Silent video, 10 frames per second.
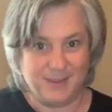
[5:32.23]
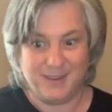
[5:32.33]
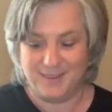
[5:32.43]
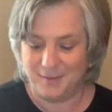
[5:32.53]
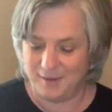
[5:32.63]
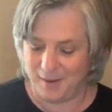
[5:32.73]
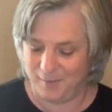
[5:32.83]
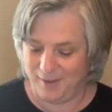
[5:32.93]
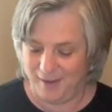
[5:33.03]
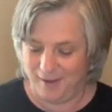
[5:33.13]
Sometimes
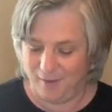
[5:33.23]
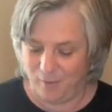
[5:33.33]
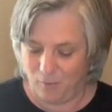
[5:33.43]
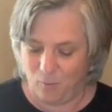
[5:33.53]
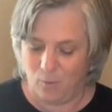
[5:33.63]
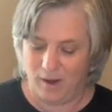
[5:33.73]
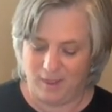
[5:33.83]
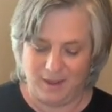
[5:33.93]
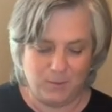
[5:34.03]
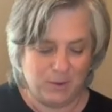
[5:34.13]
one
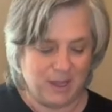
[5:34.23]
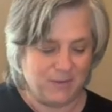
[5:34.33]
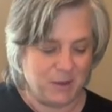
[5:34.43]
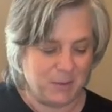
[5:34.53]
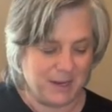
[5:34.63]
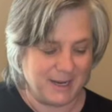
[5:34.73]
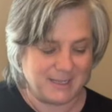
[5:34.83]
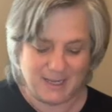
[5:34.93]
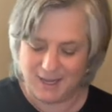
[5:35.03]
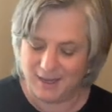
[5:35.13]
thing will give you an
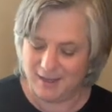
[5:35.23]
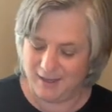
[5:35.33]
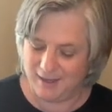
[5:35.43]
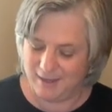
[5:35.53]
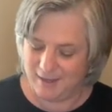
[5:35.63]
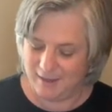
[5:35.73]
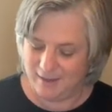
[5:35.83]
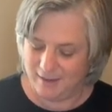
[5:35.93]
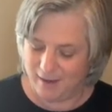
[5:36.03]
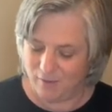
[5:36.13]
idea
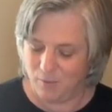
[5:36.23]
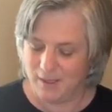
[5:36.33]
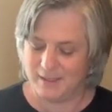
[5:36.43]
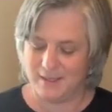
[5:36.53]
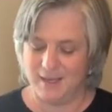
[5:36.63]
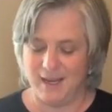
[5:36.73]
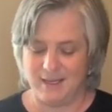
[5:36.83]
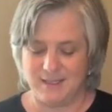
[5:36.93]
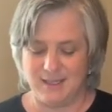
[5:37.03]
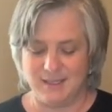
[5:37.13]
of what's the
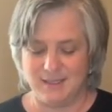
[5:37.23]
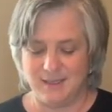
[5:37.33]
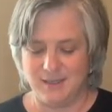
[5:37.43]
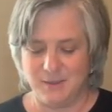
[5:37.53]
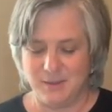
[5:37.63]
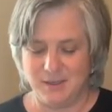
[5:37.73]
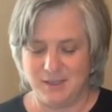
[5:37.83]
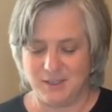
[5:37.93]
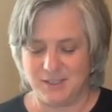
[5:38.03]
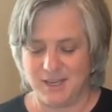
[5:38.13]
next things to do. You
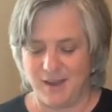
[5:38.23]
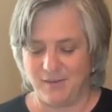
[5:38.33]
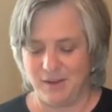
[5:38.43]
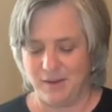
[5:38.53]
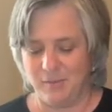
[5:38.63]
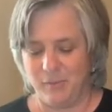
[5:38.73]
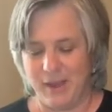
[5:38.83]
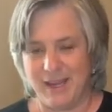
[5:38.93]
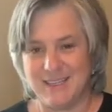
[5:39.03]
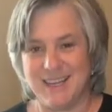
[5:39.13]
just have to
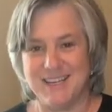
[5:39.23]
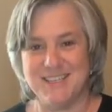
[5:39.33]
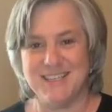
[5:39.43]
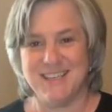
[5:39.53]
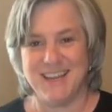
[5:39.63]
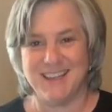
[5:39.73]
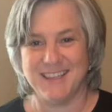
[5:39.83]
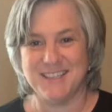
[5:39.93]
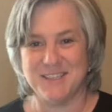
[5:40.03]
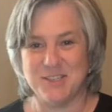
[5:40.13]
pay attention and
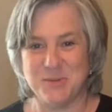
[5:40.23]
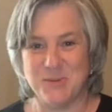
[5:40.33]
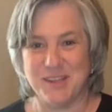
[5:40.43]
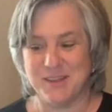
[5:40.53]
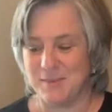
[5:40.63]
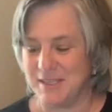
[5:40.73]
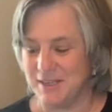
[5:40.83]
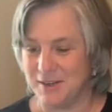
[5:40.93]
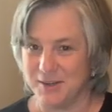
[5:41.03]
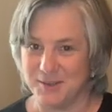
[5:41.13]
listen to what the
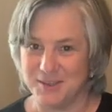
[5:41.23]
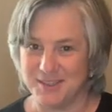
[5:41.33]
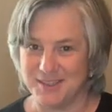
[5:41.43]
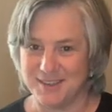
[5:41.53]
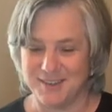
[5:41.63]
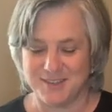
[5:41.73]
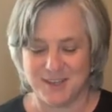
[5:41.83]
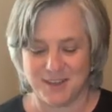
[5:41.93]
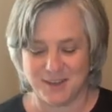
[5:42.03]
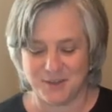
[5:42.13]
materials are
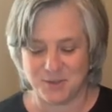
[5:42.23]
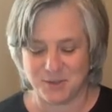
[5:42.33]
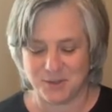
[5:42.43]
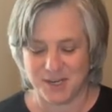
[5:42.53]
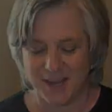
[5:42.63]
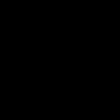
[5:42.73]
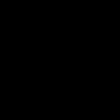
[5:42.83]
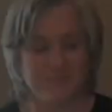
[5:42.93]
telling you to create.